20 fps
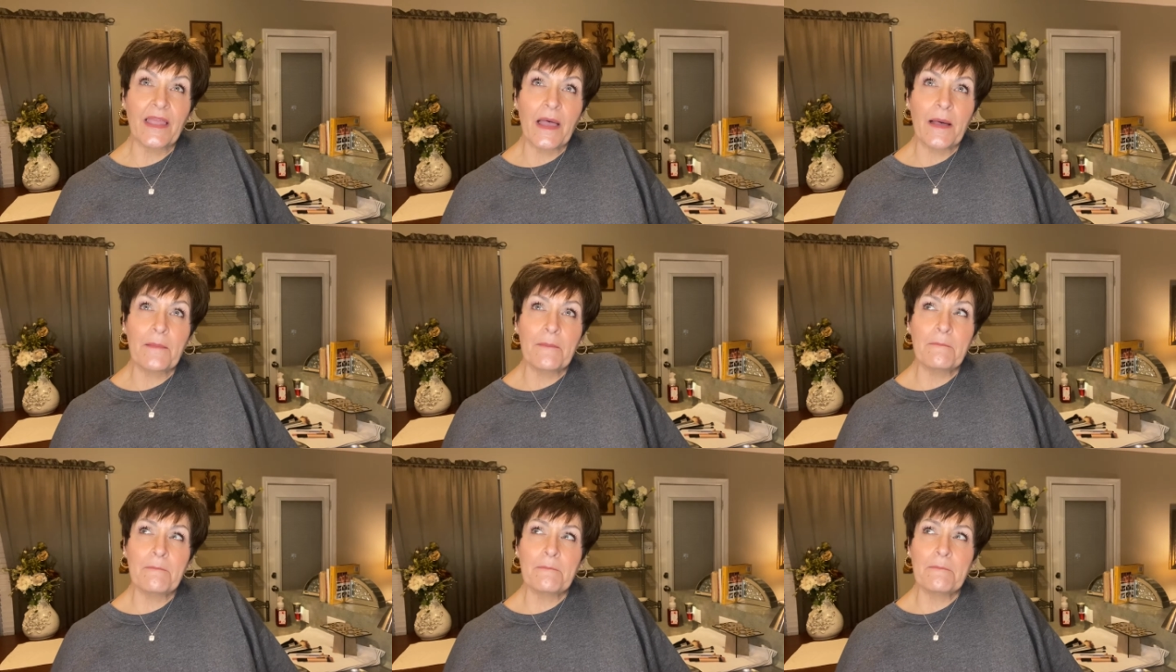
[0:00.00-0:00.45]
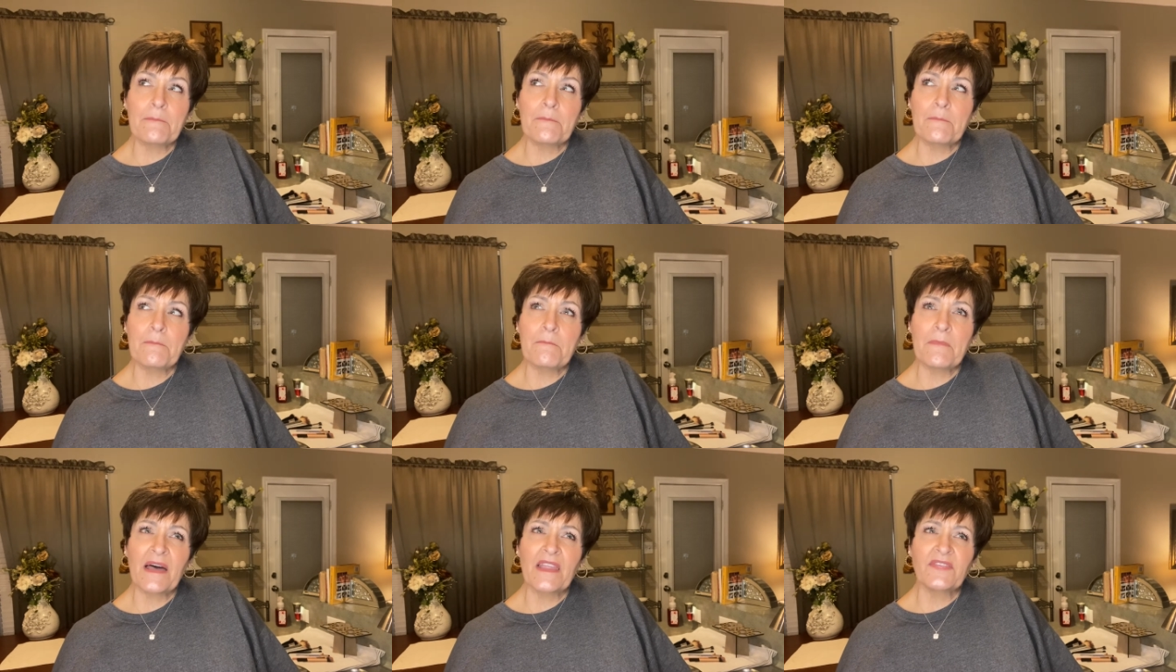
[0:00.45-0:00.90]
a
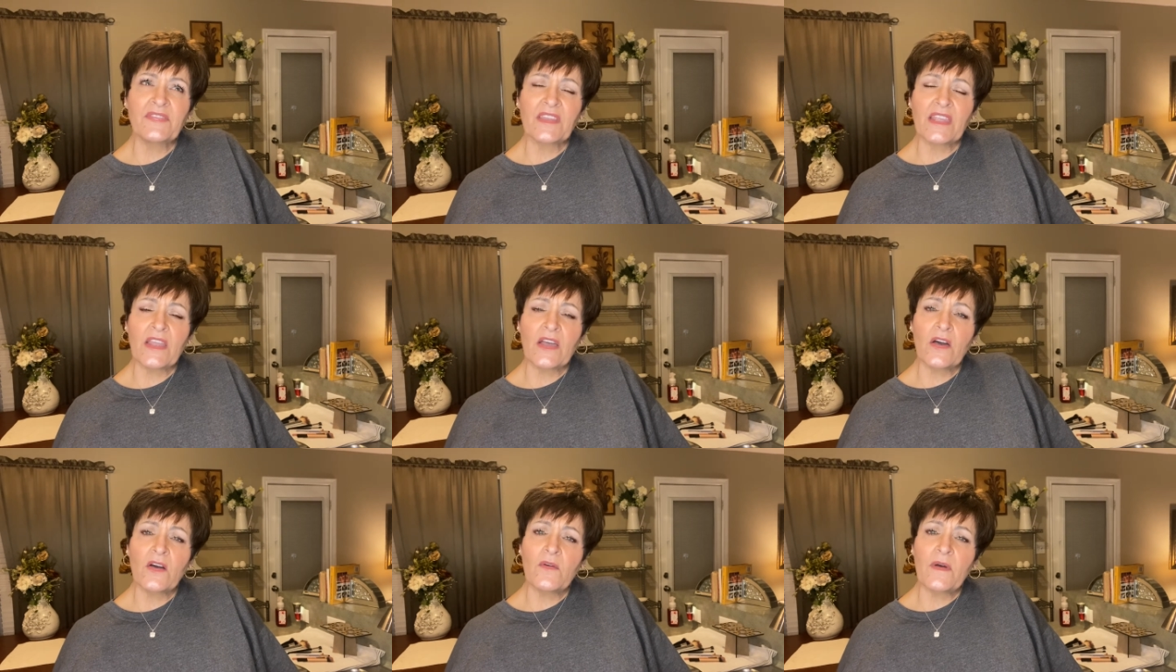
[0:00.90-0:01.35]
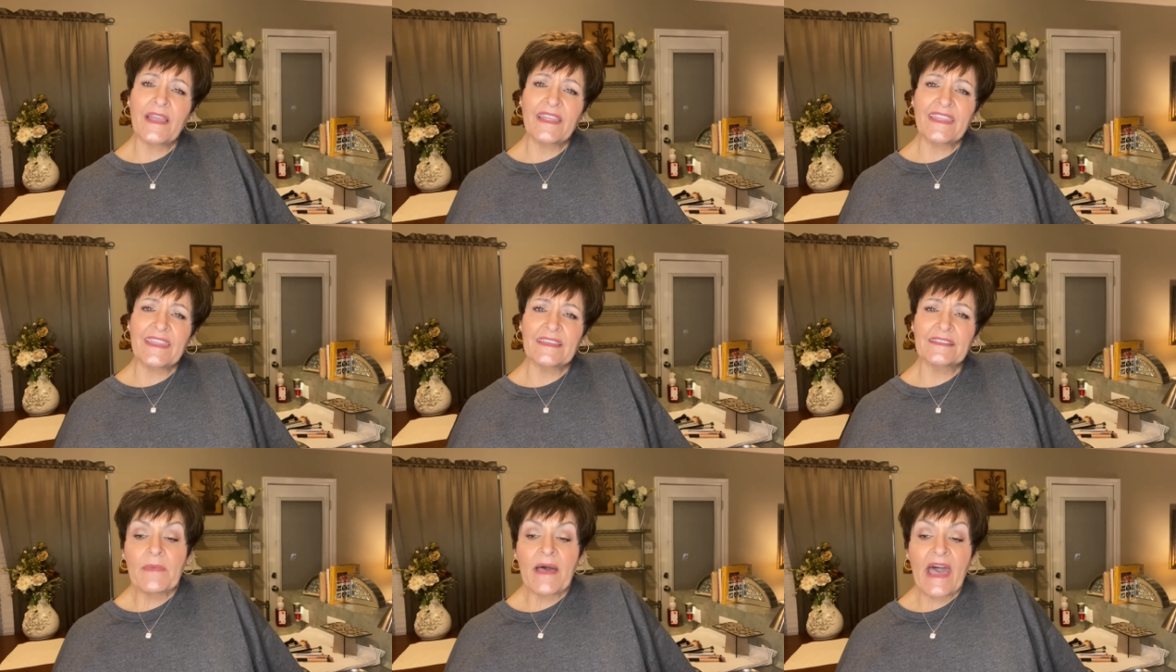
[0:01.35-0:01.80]
month ago, I
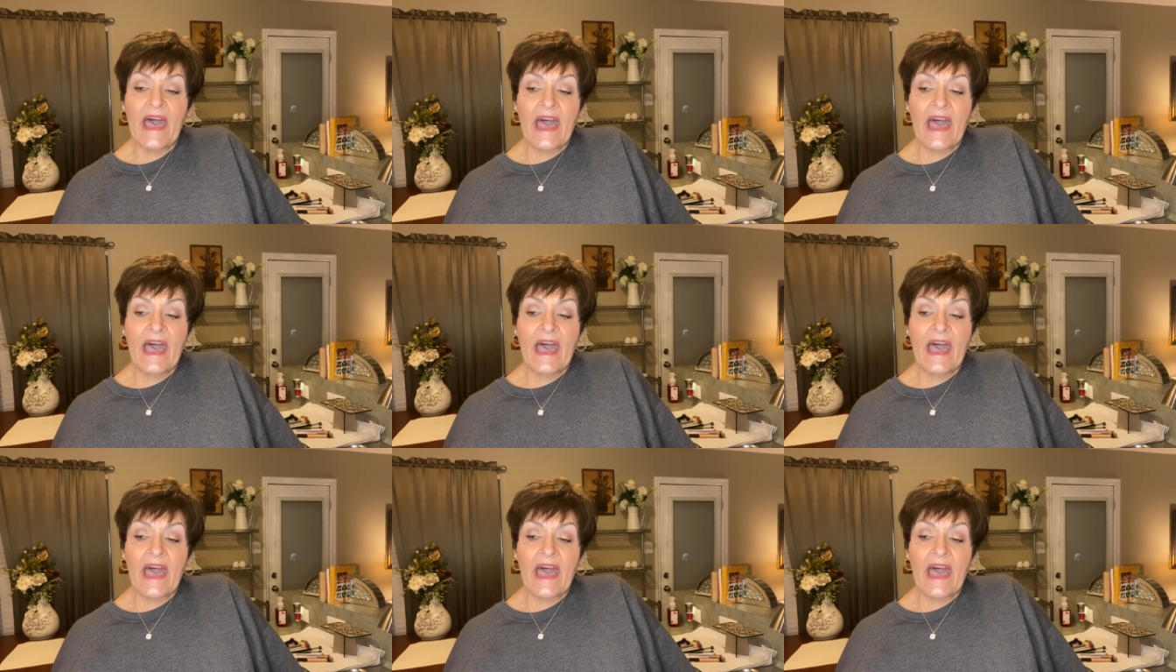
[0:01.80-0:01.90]
guess.